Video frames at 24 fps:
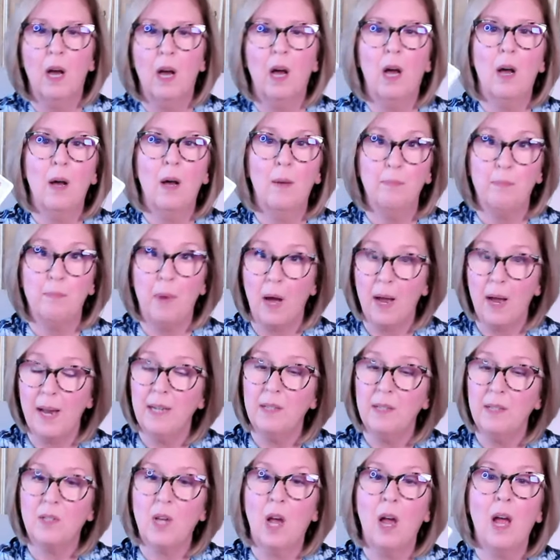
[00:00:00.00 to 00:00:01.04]
um,
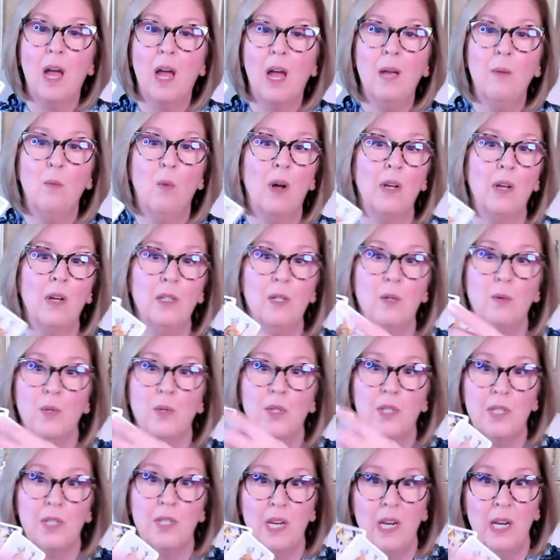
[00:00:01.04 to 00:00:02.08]
buying time while you
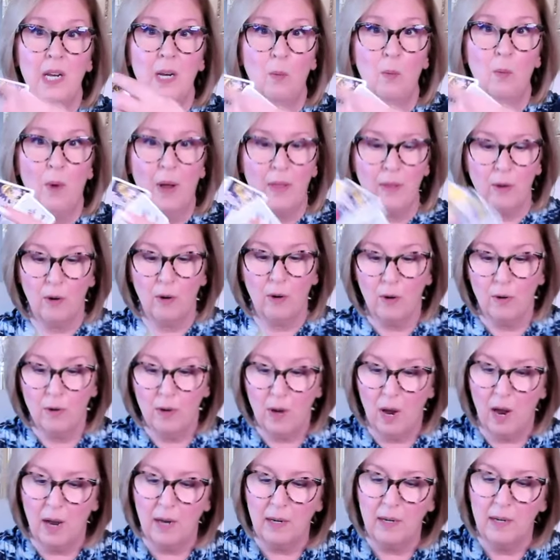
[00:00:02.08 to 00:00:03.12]
see whether or
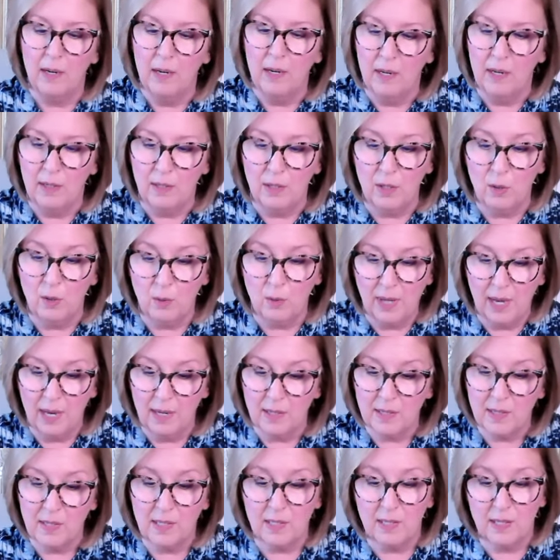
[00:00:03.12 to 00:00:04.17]
not you
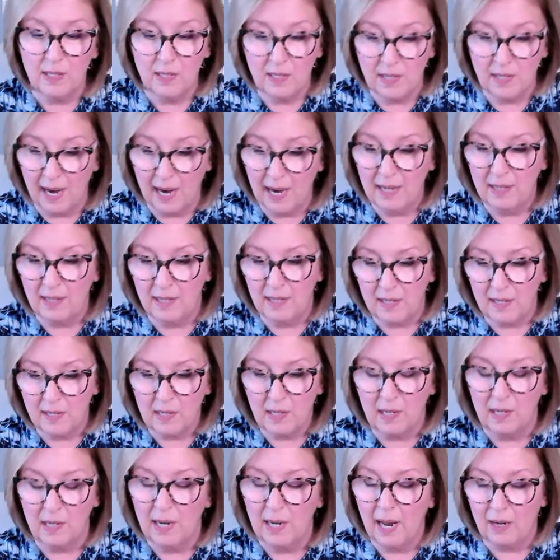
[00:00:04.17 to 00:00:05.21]
can sustain this
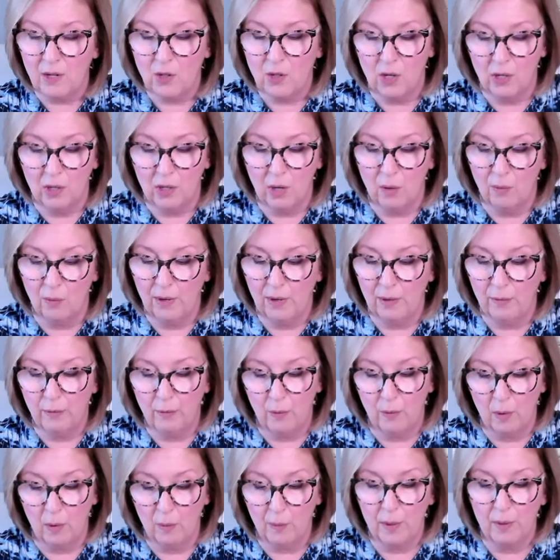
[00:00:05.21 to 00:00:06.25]
connection going
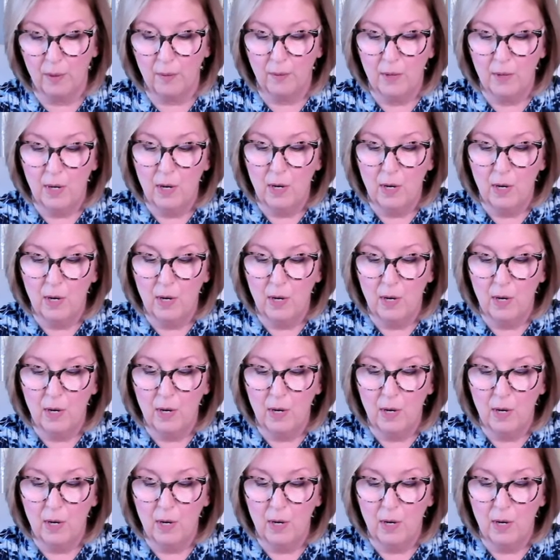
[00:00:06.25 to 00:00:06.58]
forward.